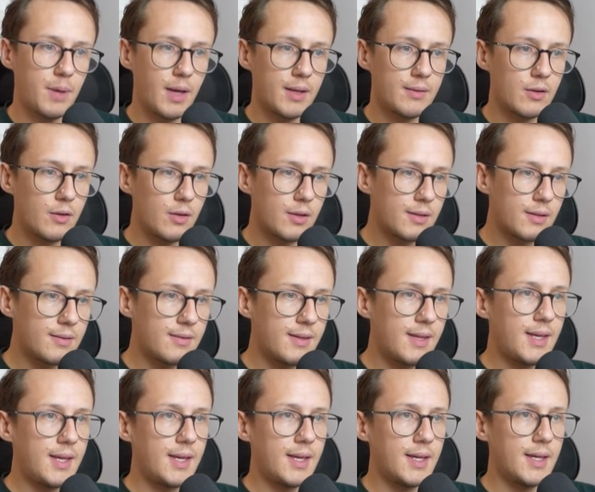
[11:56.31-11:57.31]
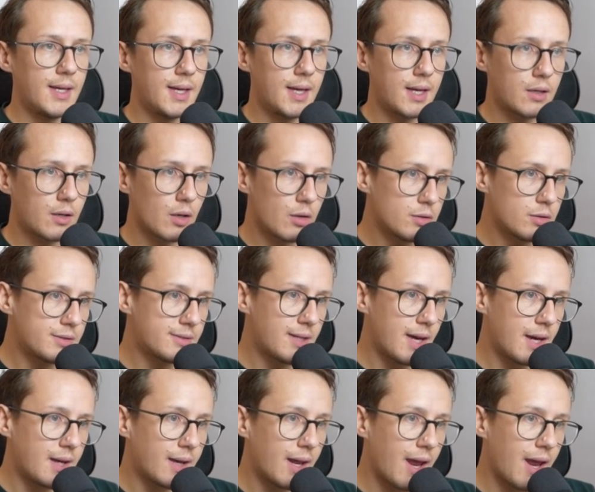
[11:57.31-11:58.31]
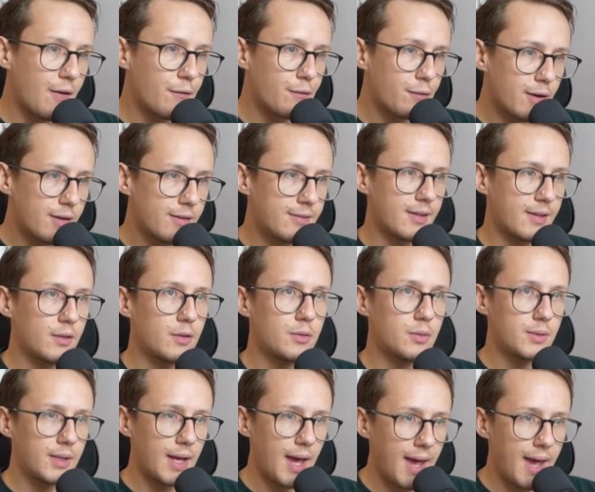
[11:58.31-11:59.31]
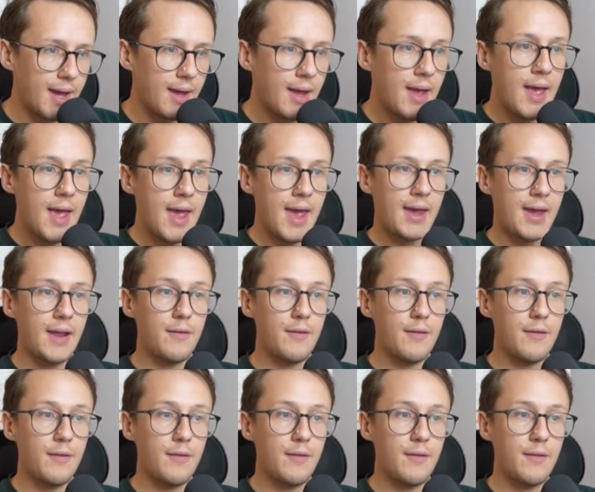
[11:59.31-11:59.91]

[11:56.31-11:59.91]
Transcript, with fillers: And so you can see here, it goes down every single day, and